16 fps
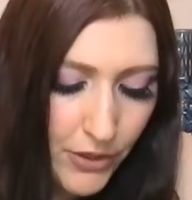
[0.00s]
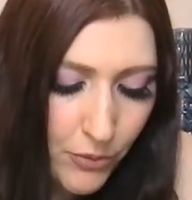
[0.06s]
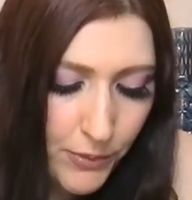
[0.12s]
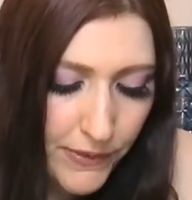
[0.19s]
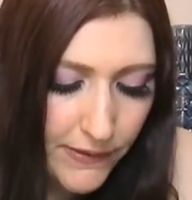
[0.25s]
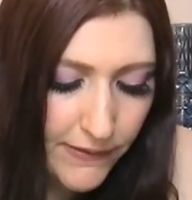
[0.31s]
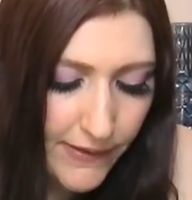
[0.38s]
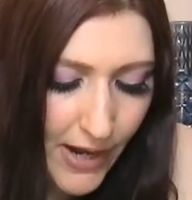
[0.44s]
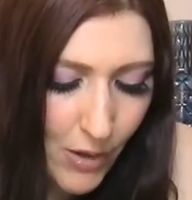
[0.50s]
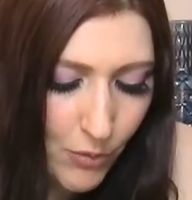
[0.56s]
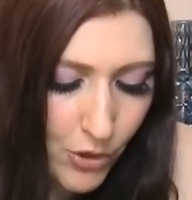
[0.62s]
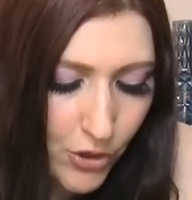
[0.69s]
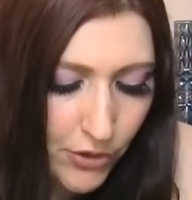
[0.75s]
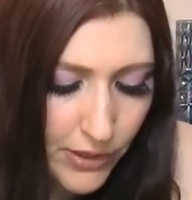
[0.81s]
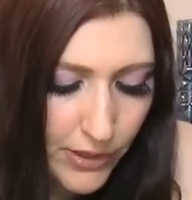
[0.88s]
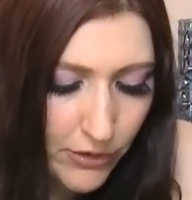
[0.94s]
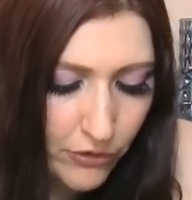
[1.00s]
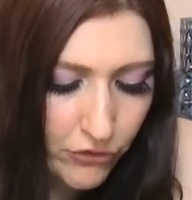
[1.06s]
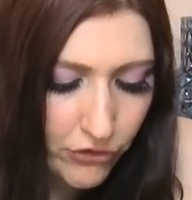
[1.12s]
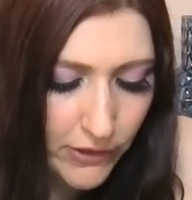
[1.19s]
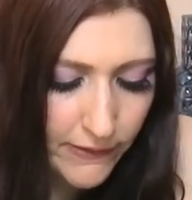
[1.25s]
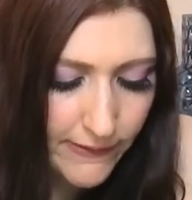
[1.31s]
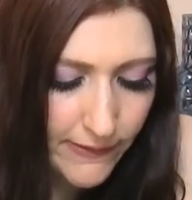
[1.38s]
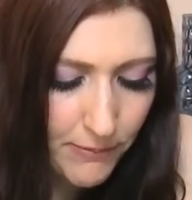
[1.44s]
with the Tower card
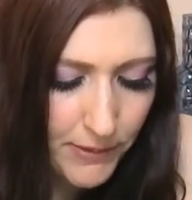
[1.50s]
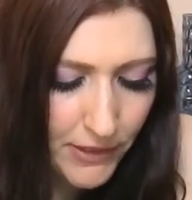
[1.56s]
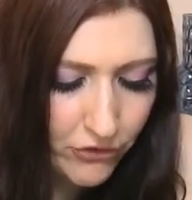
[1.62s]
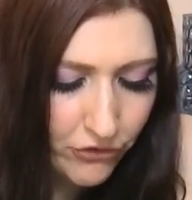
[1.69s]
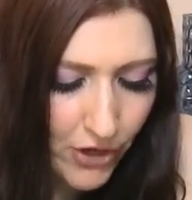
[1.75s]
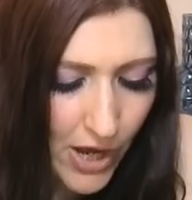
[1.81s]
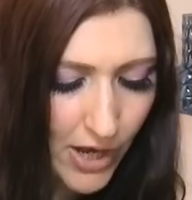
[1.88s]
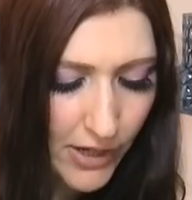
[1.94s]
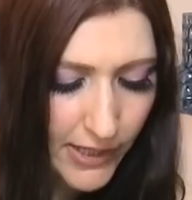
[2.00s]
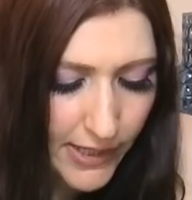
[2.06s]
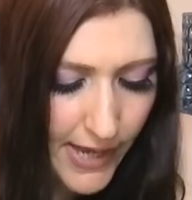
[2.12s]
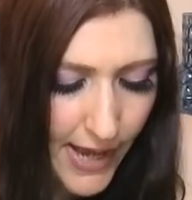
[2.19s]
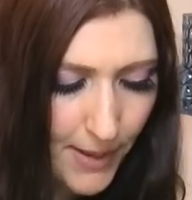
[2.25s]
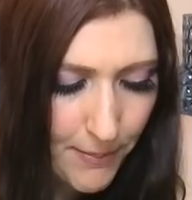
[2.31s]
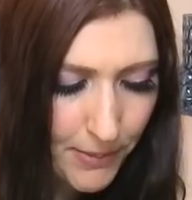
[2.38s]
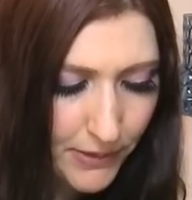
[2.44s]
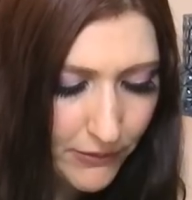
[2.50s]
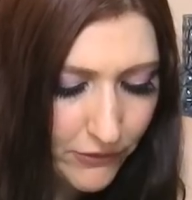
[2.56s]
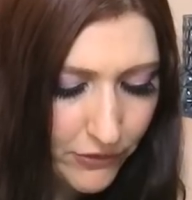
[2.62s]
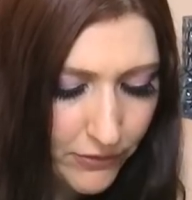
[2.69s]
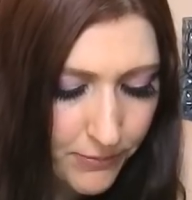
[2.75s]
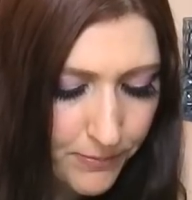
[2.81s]
energy. Something shocking happened.